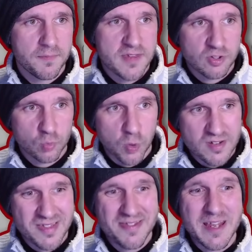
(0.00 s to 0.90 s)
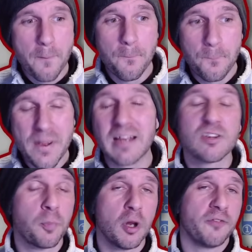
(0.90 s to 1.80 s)
This was the
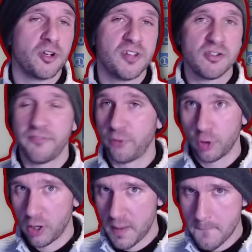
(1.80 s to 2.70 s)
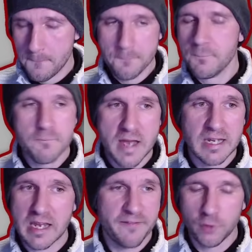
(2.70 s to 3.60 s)
biggest point of contention for
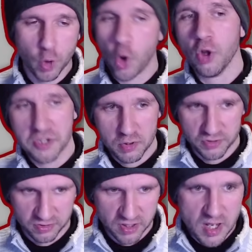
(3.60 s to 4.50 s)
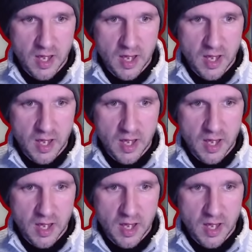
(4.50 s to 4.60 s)
many, if not all, users.